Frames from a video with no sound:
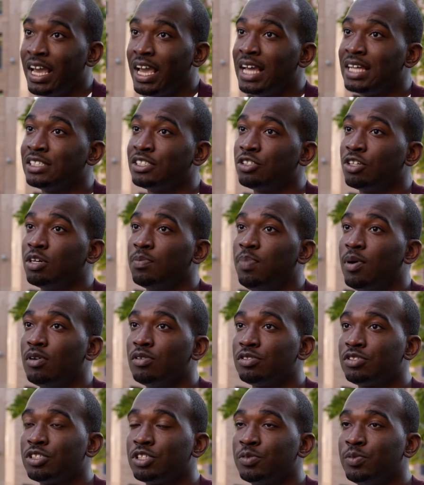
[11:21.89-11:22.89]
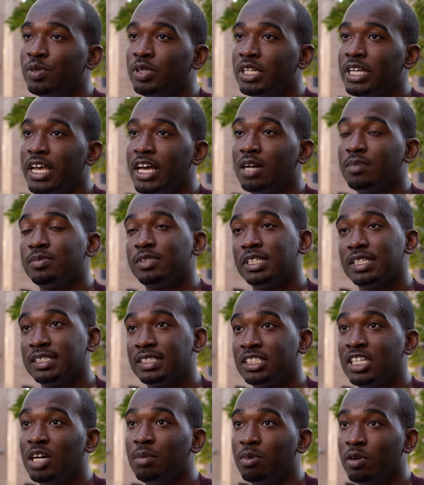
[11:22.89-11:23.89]
And so a poster really helps us
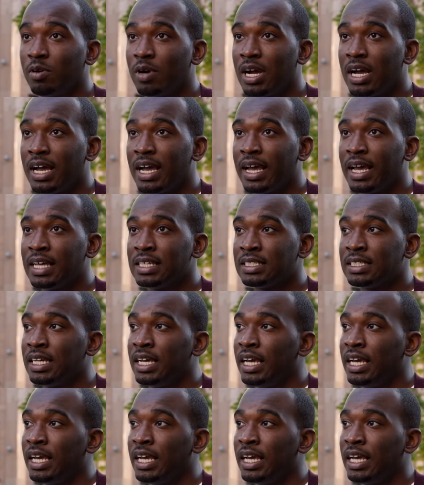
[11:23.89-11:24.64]
summarize